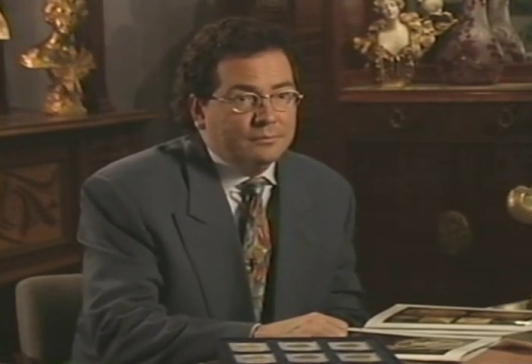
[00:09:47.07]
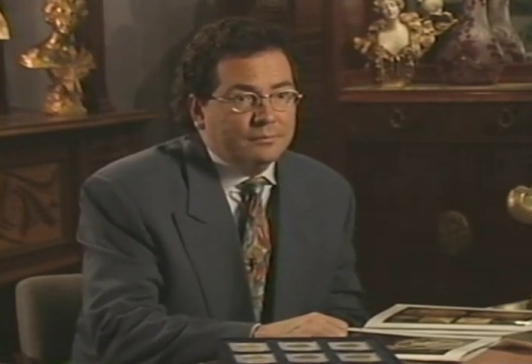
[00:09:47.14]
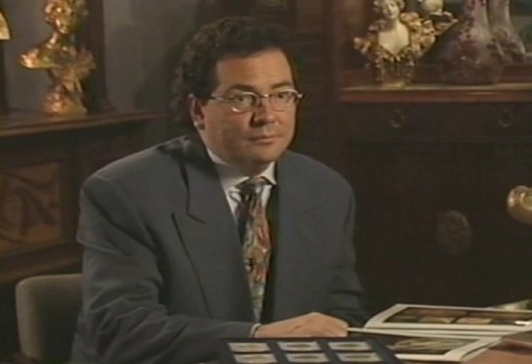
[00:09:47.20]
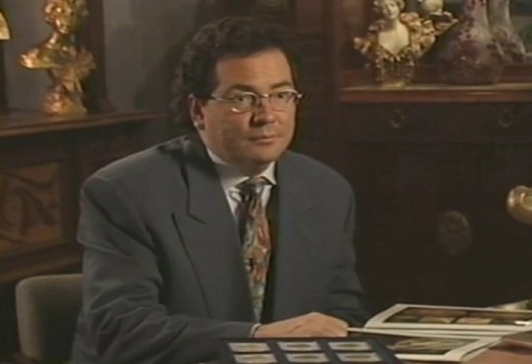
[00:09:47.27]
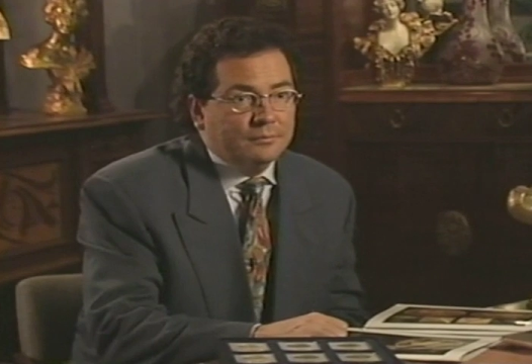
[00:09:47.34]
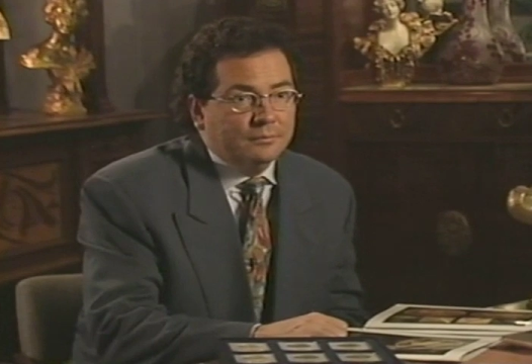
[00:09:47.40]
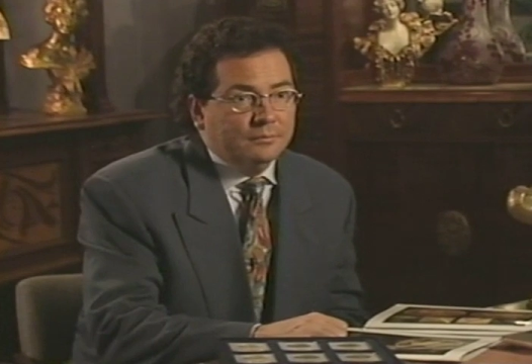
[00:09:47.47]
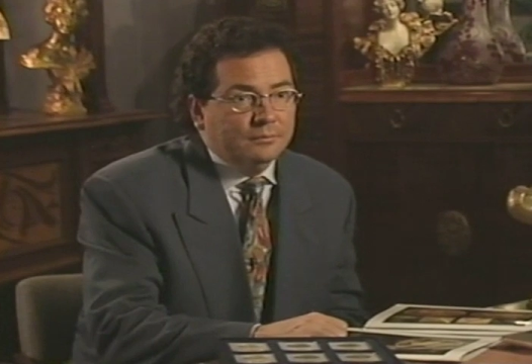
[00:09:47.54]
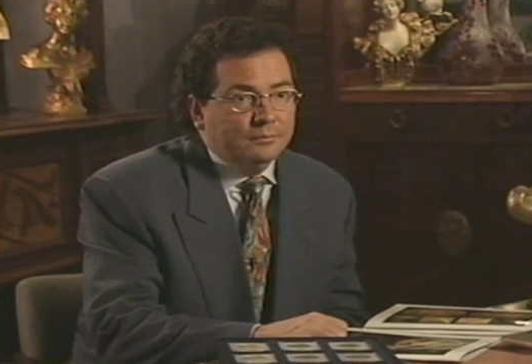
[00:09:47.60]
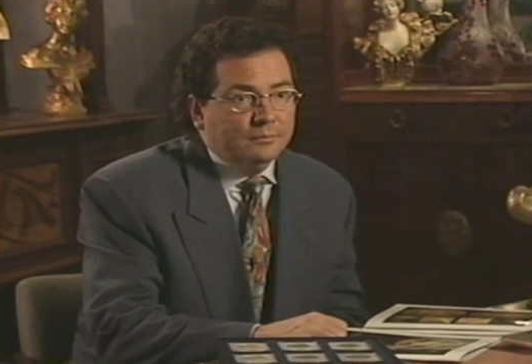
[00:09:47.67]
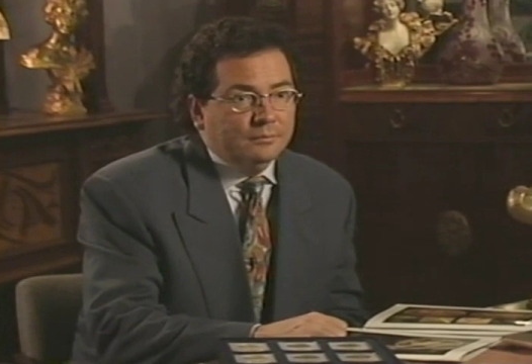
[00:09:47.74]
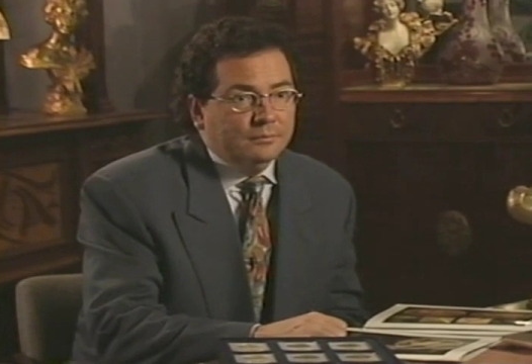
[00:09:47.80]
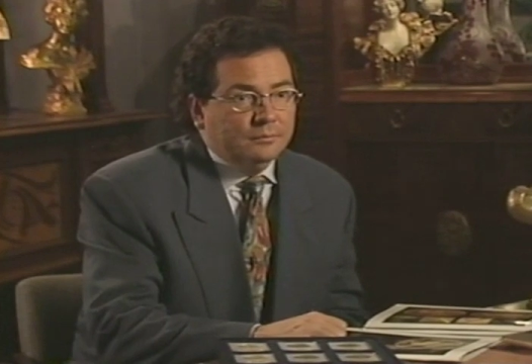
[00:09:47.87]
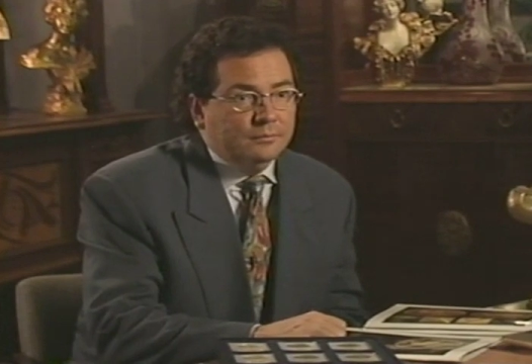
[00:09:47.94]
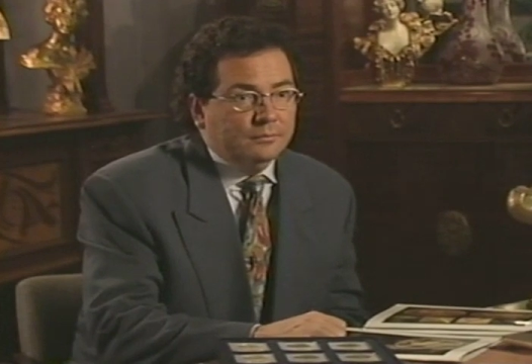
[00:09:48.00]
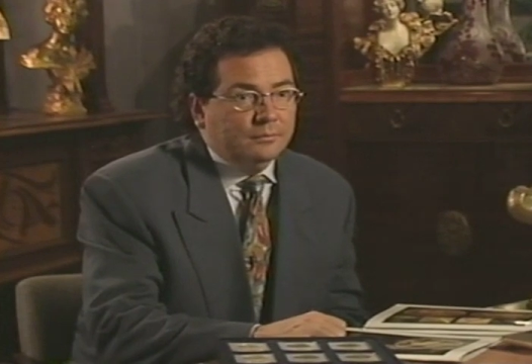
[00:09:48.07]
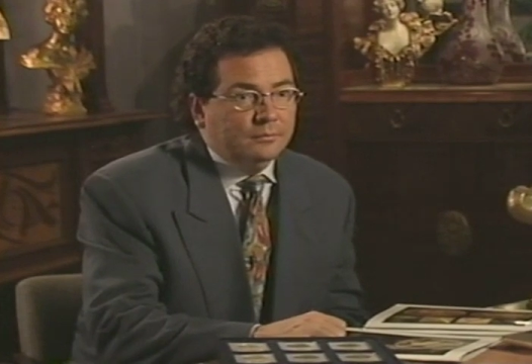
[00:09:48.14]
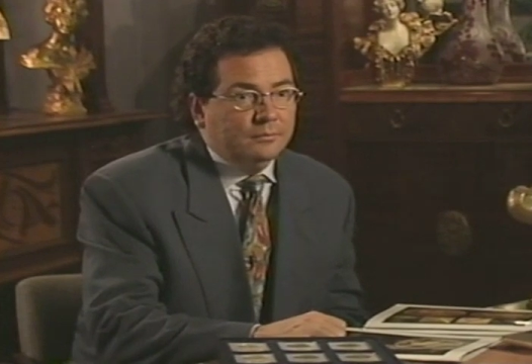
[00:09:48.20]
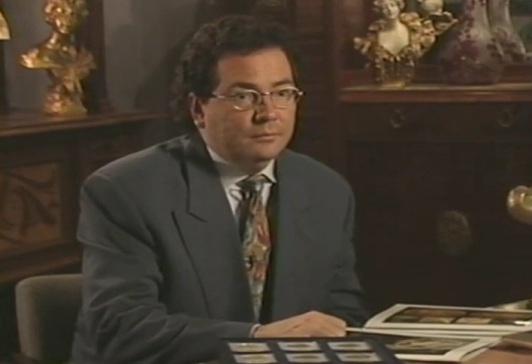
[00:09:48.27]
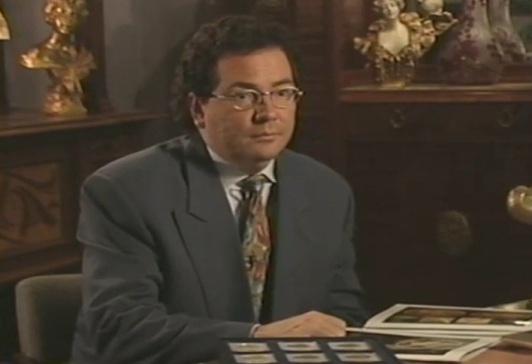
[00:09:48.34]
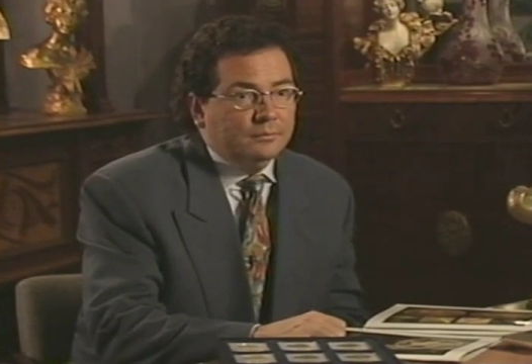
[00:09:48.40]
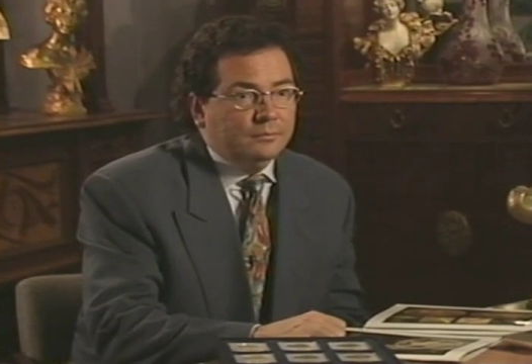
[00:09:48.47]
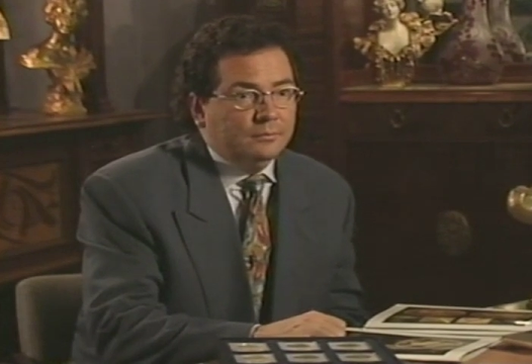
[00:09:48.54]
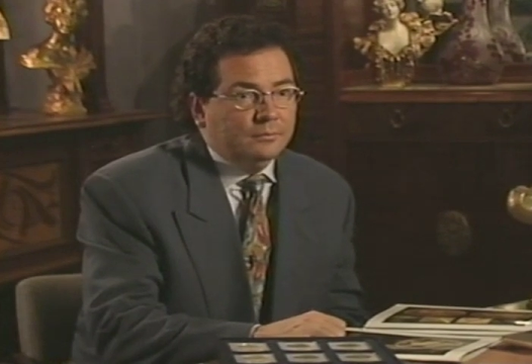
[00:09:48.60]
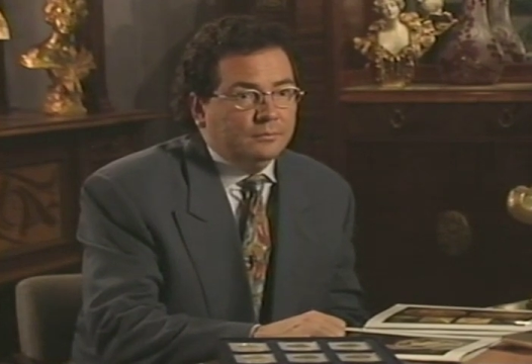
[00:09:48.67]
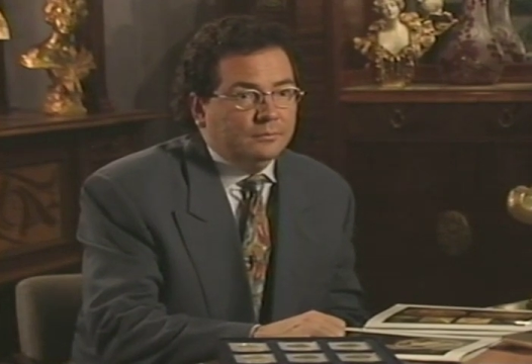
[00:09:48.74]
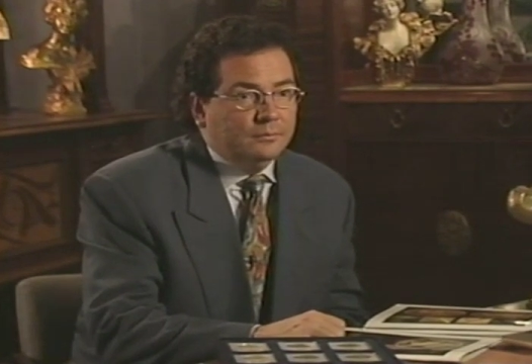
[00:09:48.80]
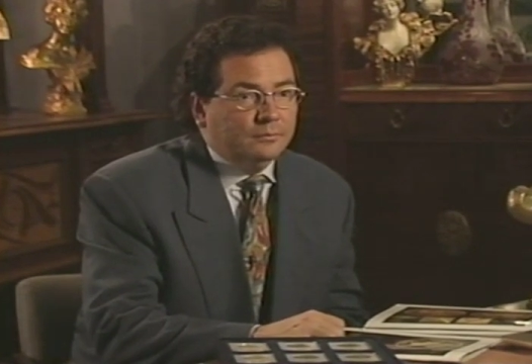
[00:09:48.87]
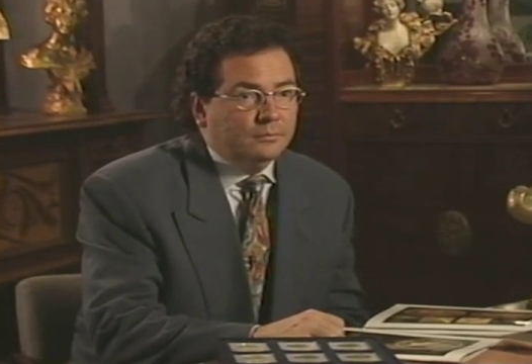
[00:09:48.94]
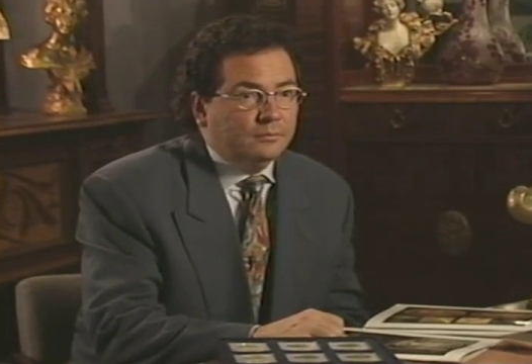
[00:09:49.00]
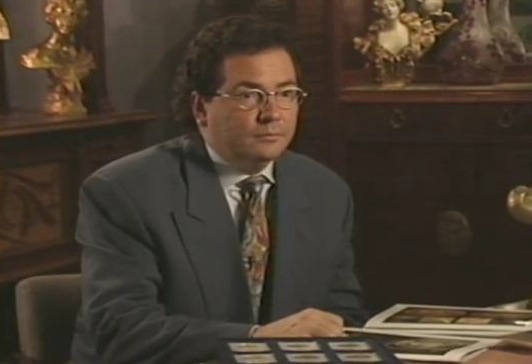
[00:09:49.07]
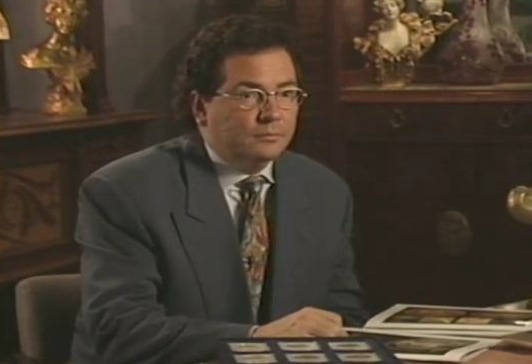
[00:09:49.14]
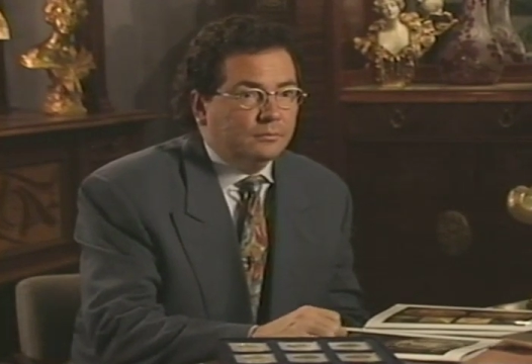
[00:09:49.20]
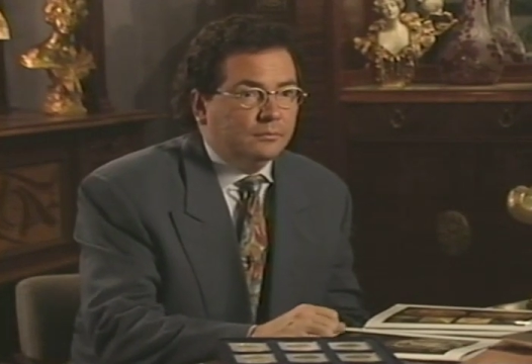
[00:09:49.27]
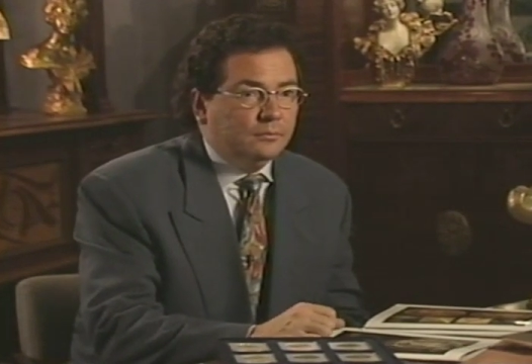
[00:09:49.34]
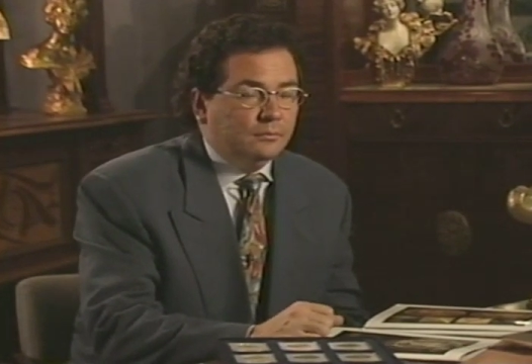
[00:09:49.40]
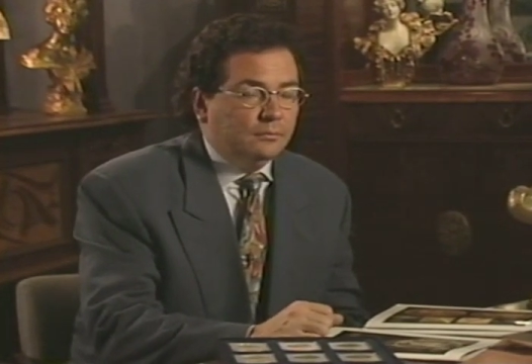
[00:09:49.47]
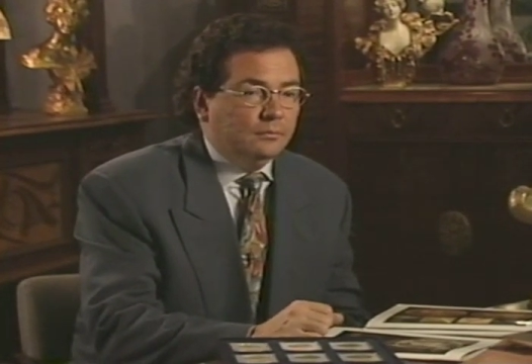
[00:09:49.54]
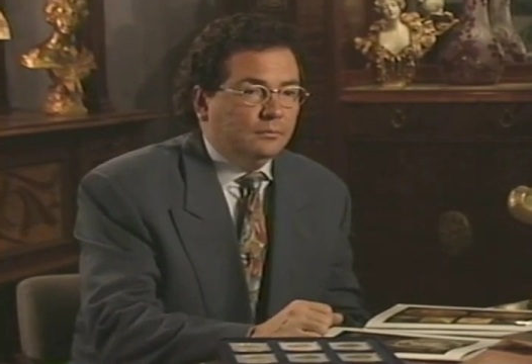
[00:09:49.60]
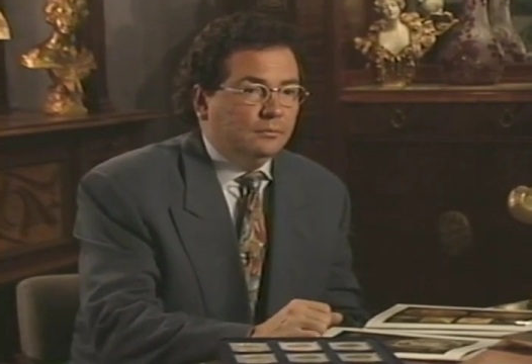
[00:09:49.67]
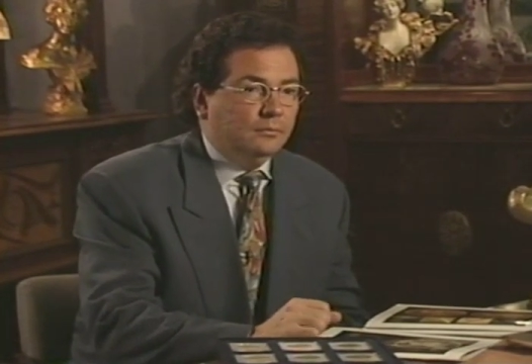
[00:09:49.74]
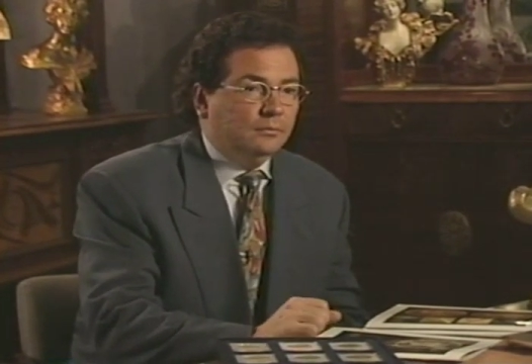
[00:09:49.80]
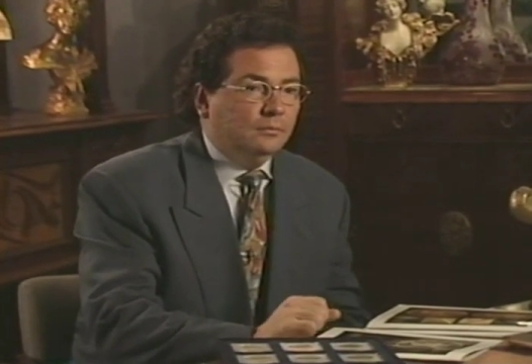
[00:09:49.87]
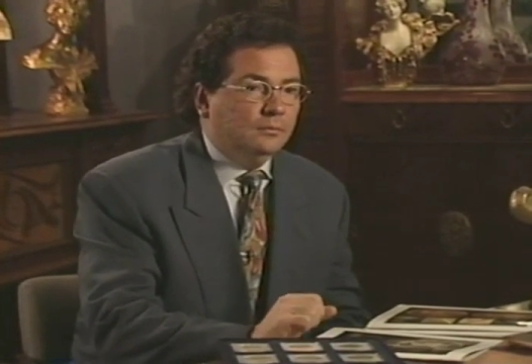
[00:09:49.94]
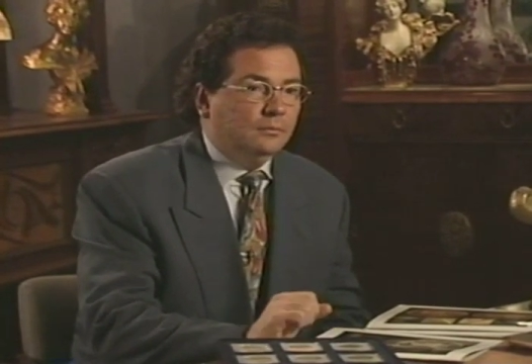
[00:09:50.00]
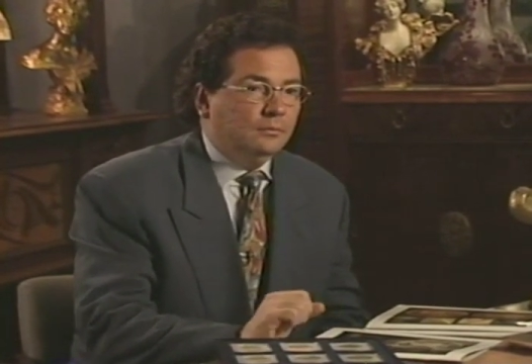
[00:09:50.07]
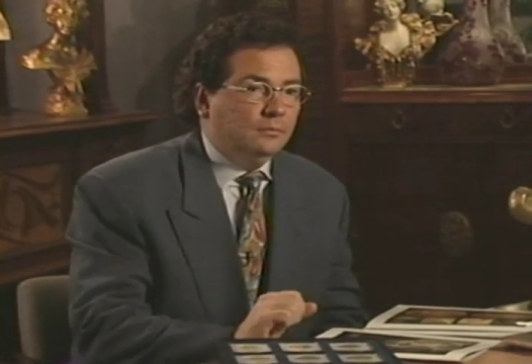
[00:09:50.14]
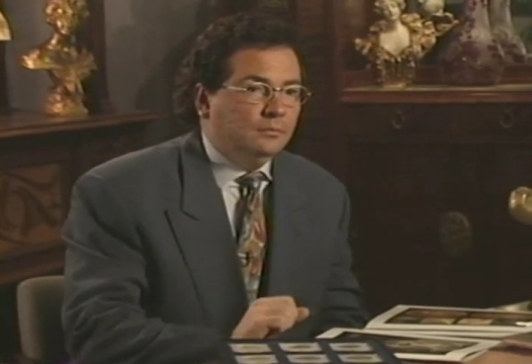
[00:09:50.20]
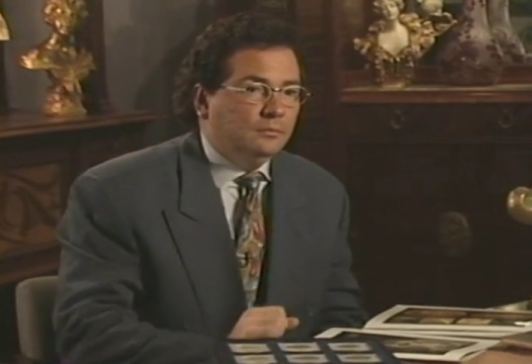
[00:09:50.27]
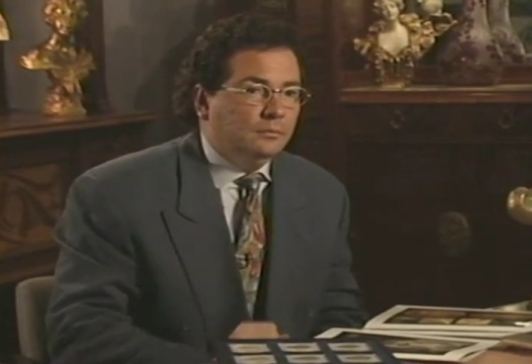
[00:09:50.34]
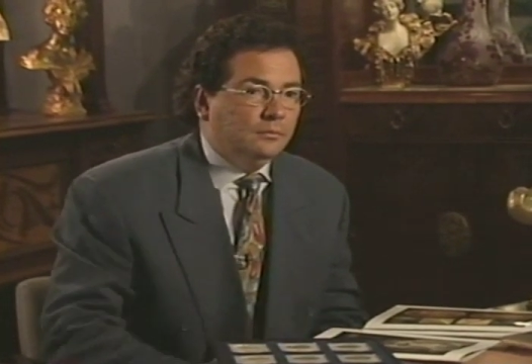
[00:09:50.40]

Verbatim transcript: Is it true that rare coins have a, an established history of